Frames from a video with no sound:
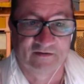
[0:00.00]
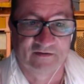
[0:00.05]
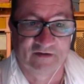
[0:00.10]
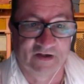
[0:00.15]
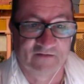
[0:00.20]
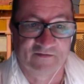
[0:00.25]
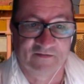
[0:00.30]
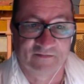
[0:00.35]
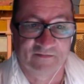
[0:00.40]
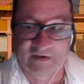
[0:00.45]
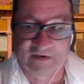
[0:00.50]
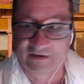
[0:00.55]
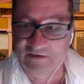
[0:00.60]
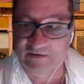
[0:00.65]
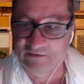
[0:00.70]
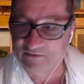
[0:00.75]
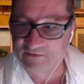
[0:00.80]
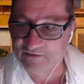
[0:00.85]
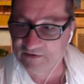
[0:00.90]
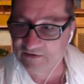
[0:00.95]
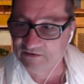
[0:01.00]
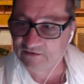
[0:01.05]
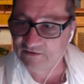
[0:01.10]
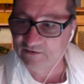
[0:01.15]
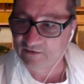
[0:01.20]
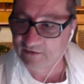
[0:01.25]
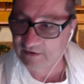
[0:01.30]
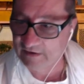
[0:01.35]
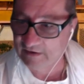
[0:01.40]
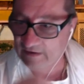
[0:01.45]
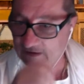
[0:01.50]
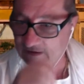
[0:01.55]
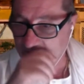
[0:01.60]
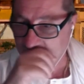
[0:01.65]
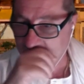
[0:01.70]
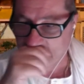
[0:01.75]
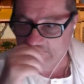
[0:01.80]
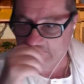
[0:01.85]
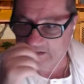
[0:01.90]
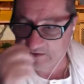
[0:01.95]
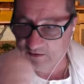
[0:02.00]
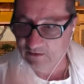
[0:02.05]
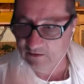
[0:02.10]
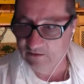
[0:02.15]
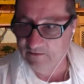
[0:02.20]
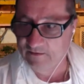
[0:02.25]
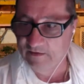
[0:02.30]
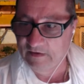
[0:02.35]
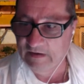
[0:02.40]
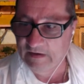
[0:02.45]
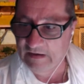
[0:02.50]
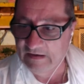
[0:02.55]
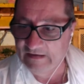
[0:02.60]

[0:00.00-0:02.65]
Everybody knows the story. So